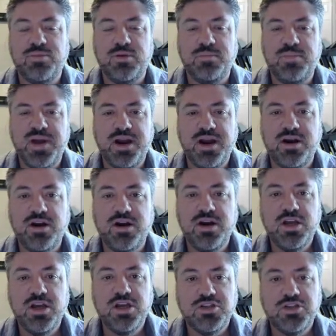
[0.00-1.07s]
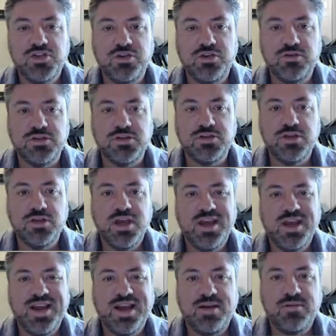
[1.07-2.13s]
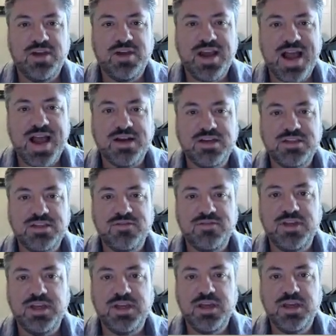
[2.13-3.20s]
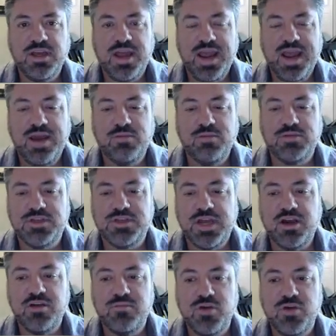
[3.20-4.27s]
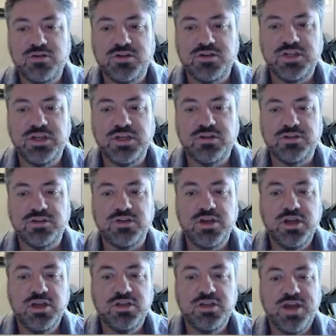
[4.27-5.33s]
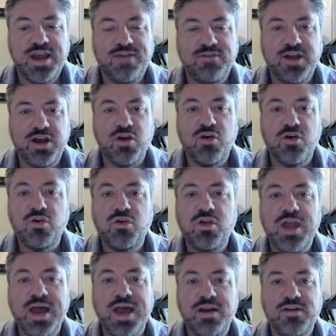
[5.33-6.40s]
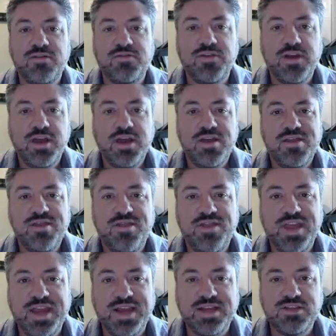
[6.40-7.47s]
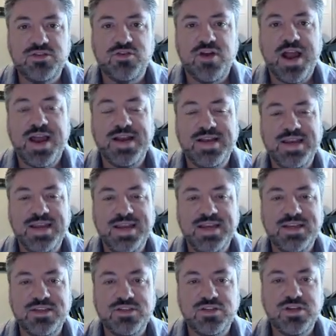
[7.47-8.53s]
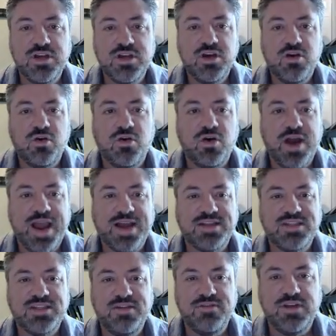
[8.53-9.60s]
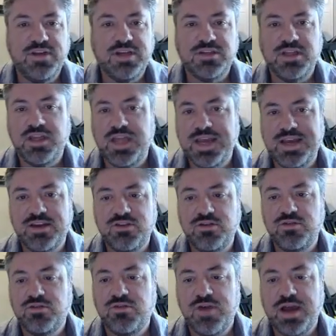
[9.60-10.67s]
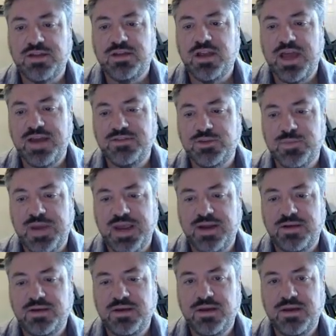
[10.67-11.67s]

prepare students cognitively and with psychomotor skills to have a whole lot of things or ideas or activities that they can do throughout the lifespan.